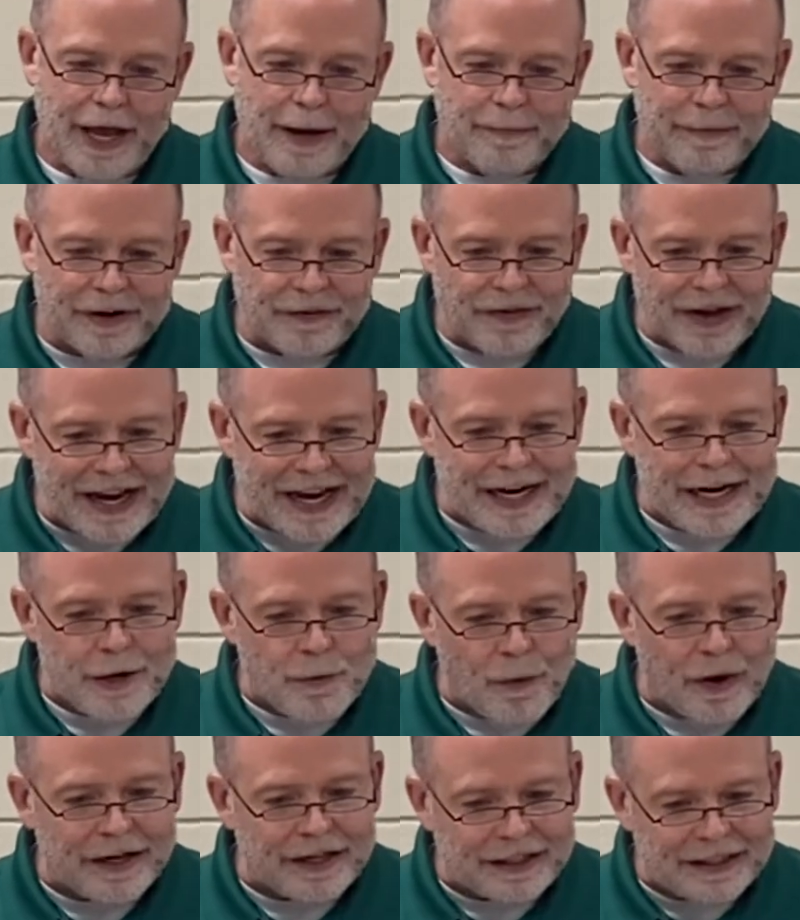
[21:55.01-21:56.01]
but if
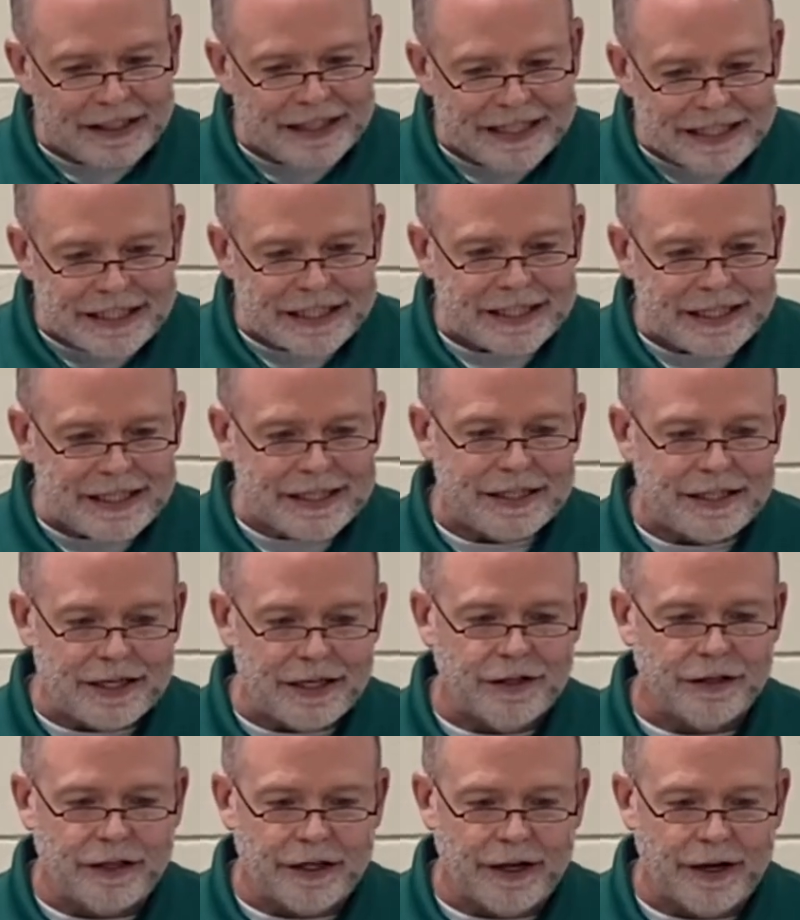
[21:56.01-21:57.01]
anyone listened
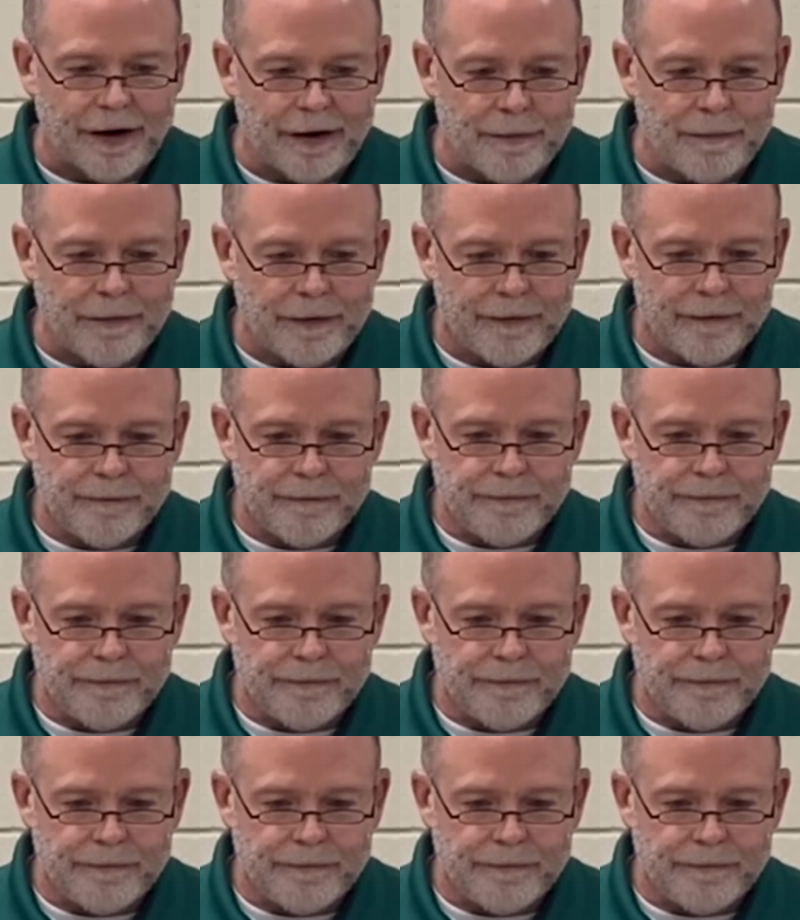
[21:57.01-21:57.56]
to them,